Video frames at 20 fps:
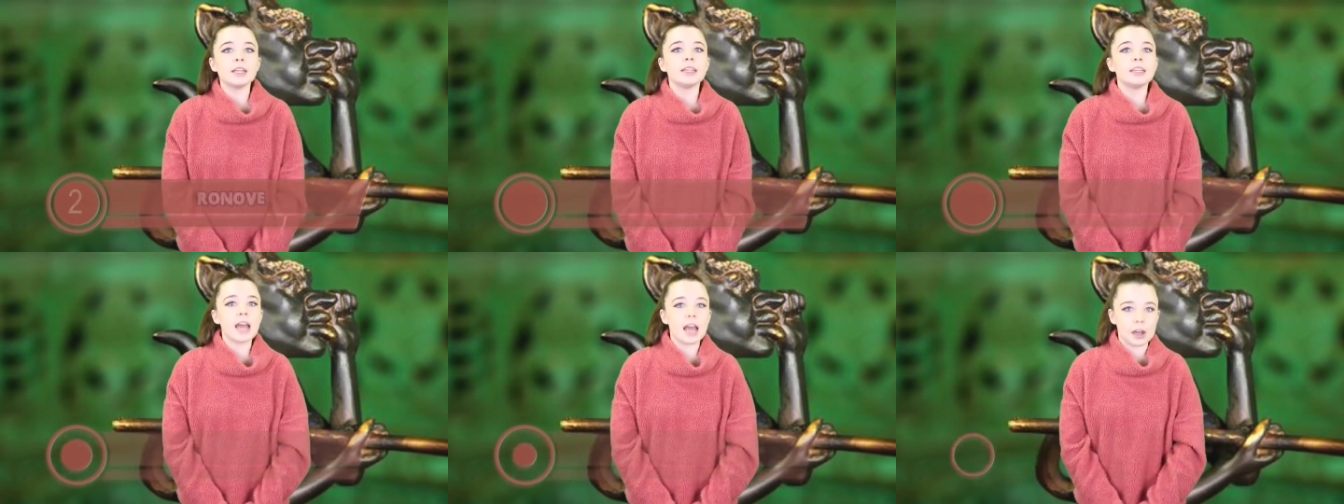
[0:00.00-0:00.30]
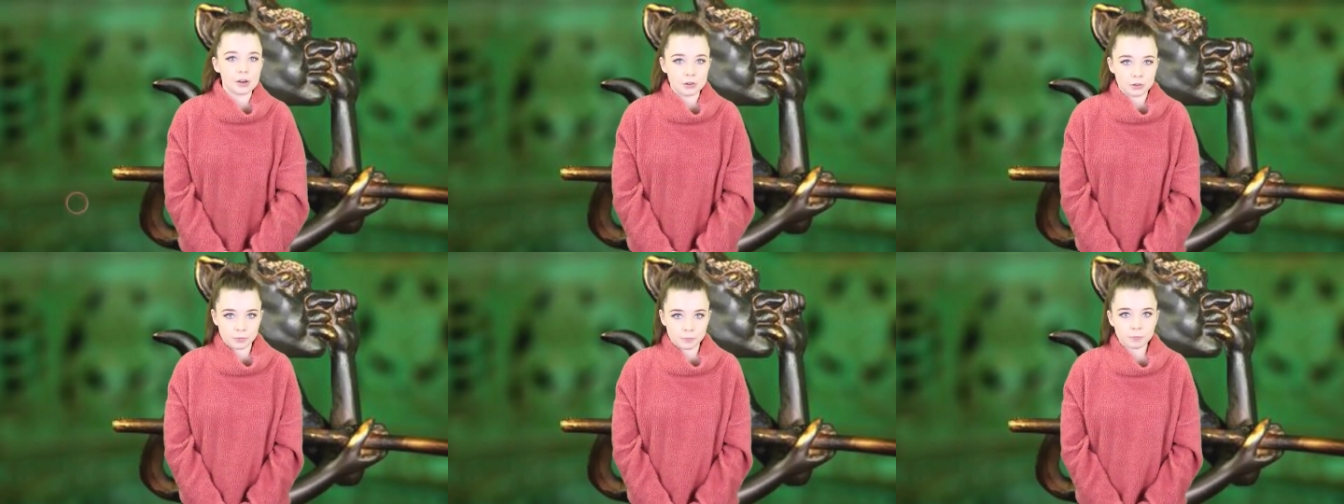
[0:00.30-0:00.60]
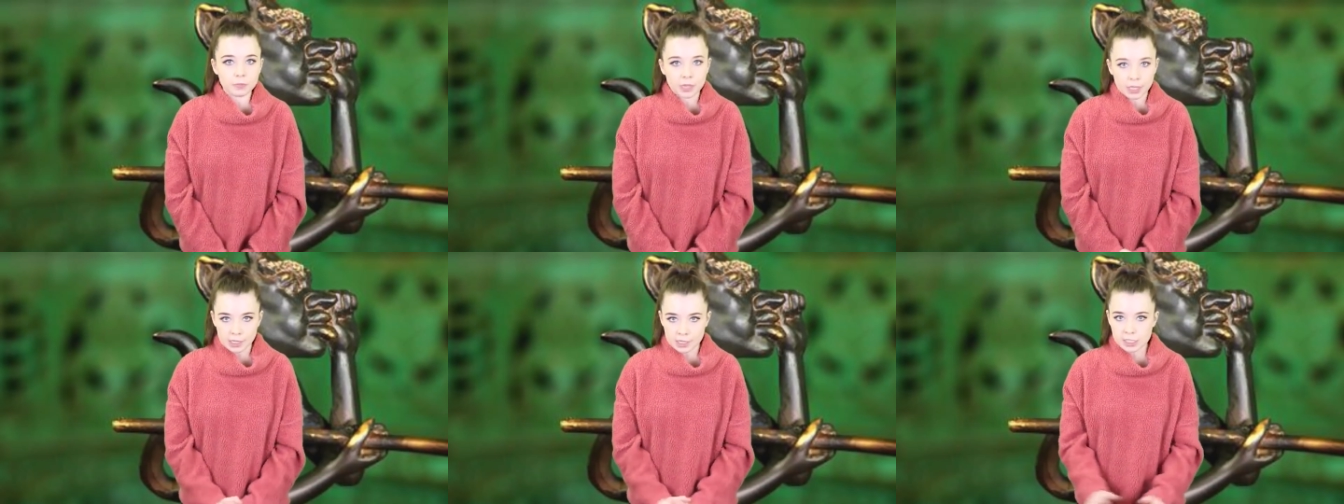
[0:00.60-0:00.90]
Now,
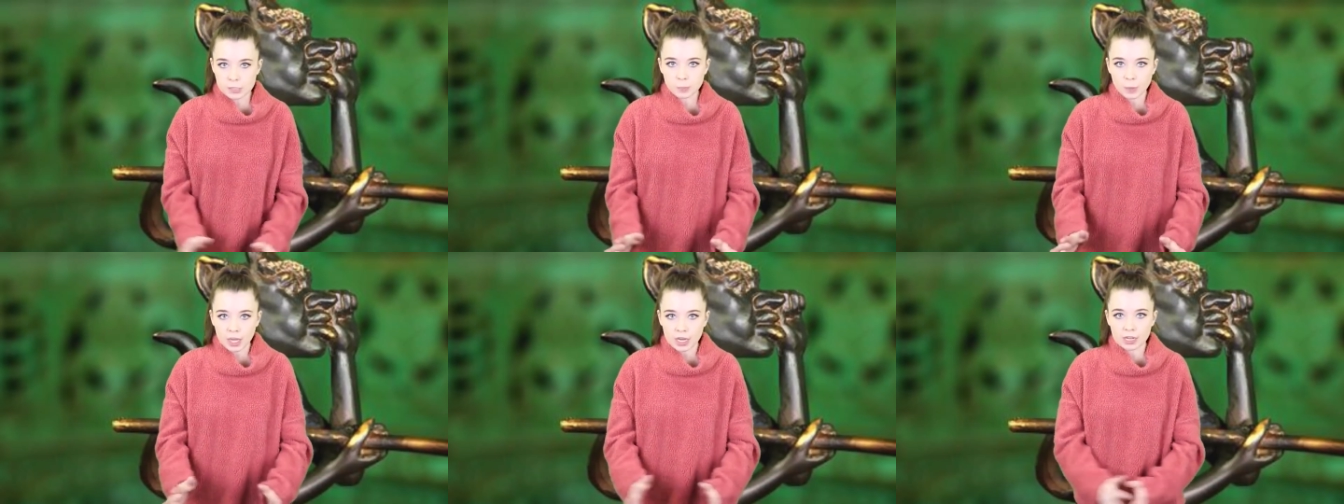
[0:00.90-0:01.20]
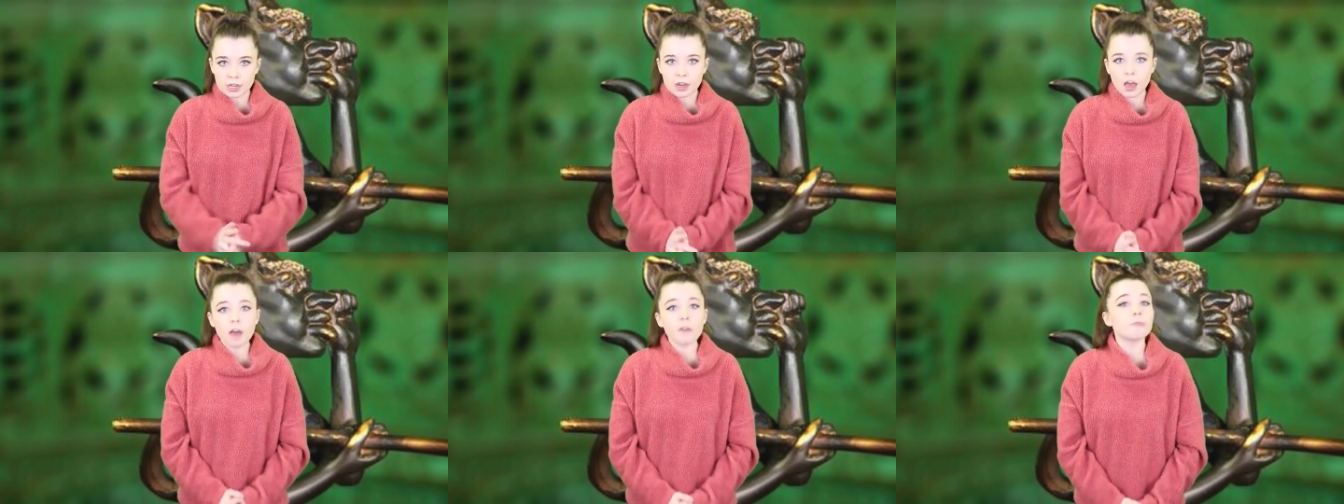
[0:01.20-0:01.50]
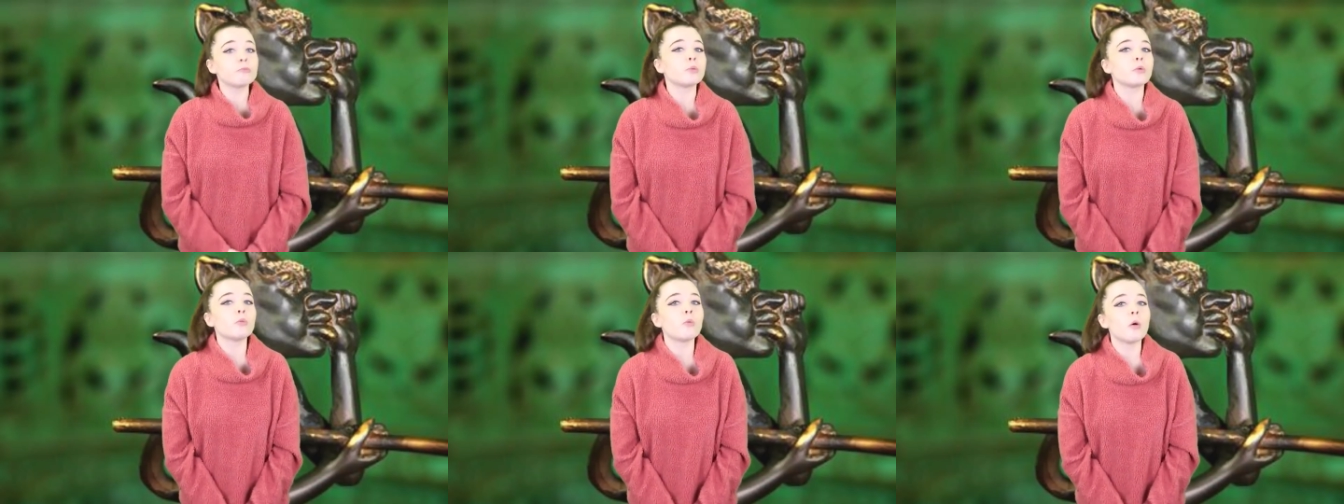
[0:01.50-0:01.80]
that is bad enough,
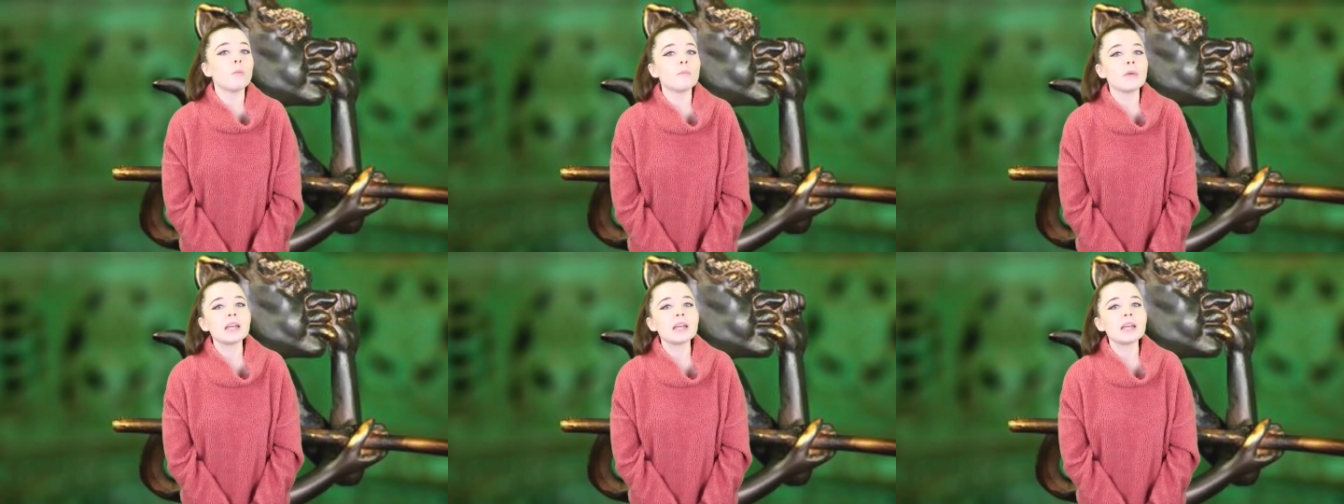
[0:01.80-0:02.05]
but what